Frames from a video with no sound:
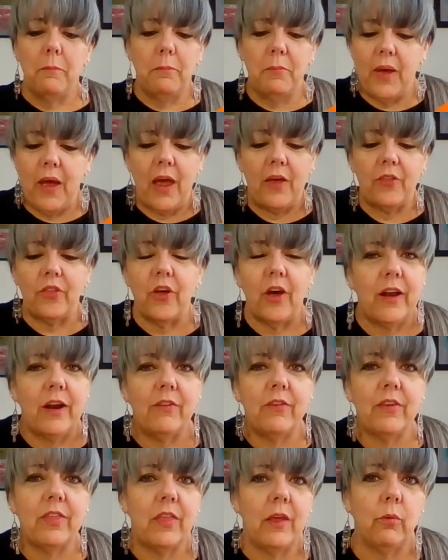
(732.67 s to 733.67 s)
But I thought
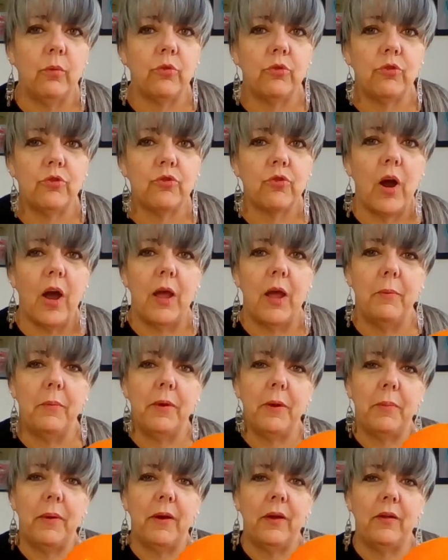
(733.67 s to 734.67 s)
everything was dry,
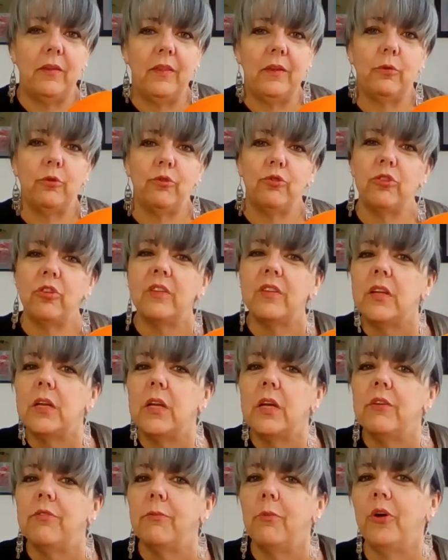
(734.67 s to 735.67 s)
but apparently there was just
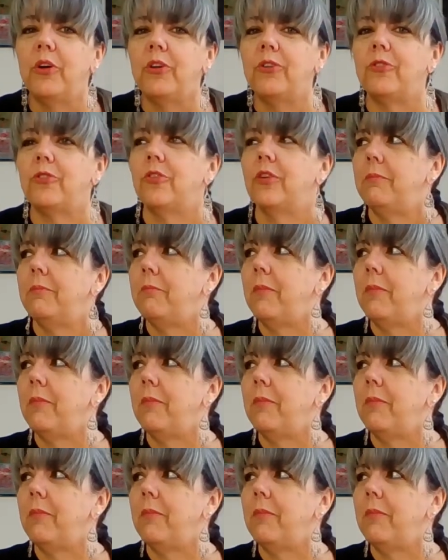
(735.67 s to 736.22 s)
enough moisture.